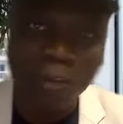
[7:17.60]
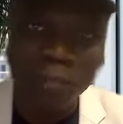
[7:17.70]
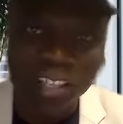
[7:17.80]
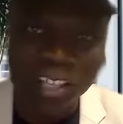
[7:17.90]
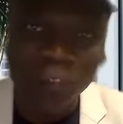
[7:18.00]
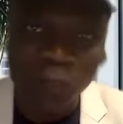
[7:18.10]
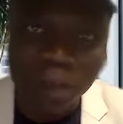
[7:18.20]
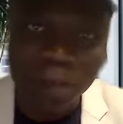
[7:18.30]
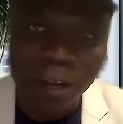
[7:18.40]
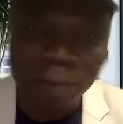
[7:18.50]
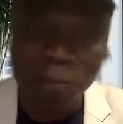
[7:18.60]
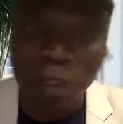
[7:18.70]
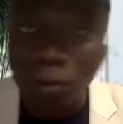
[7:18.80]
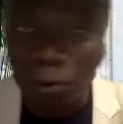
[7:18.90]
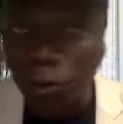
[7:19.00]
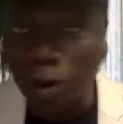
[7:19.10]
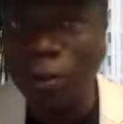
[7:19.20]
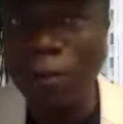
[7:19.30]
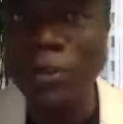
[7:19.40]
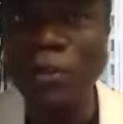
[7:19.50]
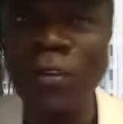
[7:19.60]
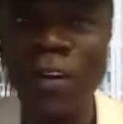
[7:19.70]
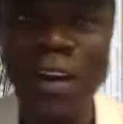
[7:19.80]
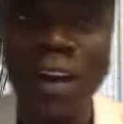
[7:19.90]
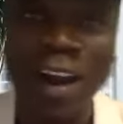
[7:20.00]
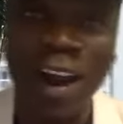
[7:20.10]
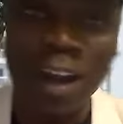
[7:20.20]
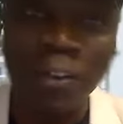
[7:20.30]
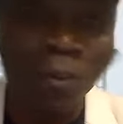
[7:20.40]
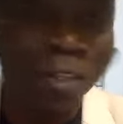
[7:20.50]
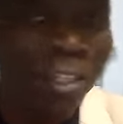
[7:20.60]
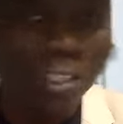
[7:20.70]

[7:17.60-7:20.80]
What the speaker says: franchise family, I want to welcome you to this